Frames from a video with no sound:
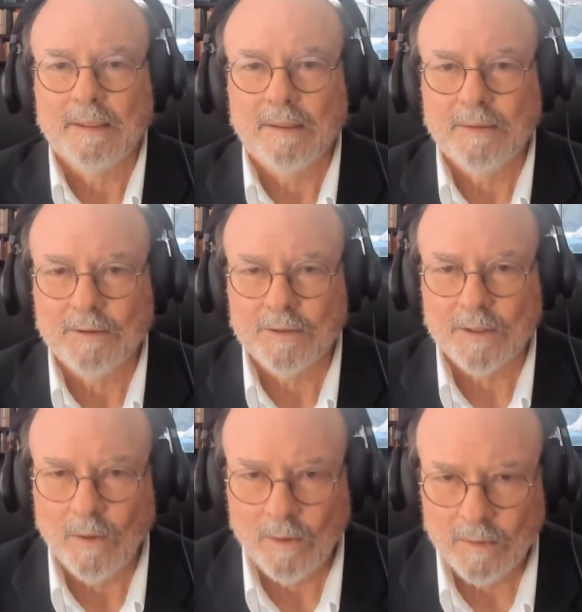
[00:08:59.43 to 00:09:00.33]
There's a
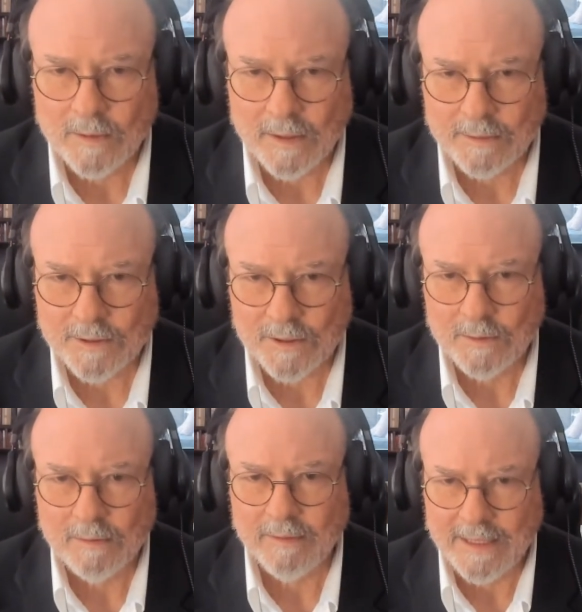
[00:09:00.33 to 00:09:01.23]
whole
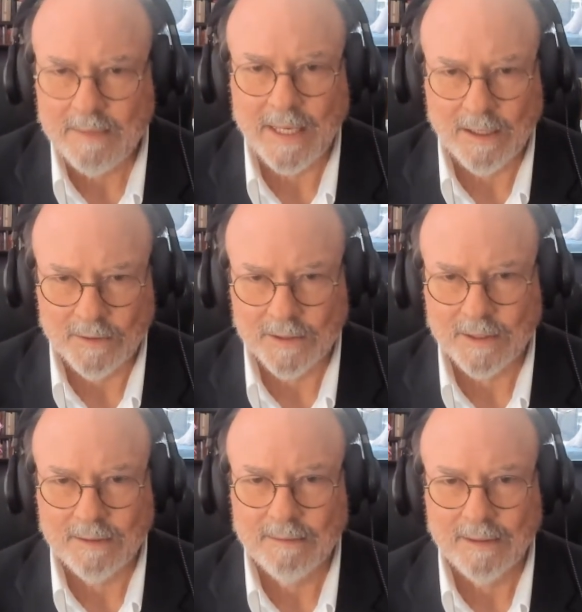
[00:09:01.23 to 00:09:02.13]
slew of emails
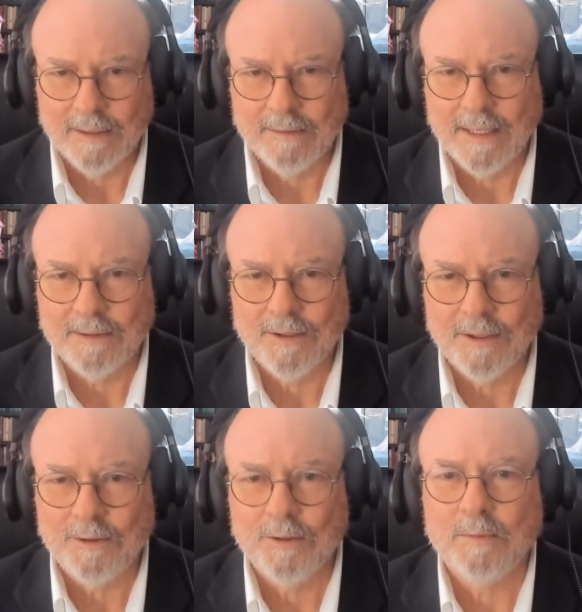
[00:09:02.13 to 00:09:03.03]
that
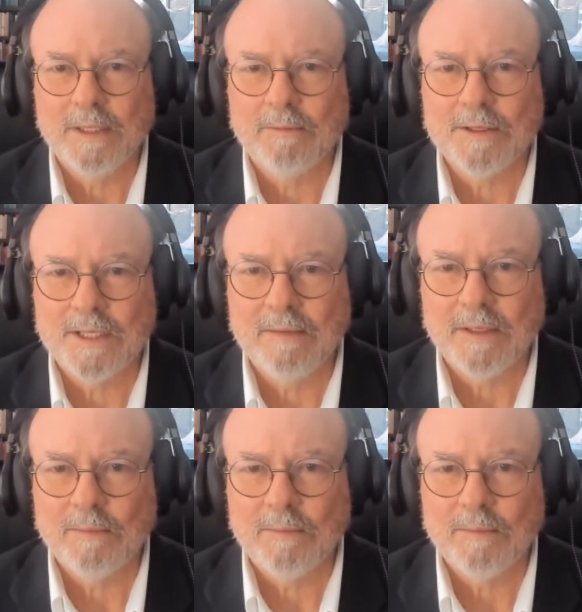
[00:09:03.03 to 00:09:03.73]
you'll be receiving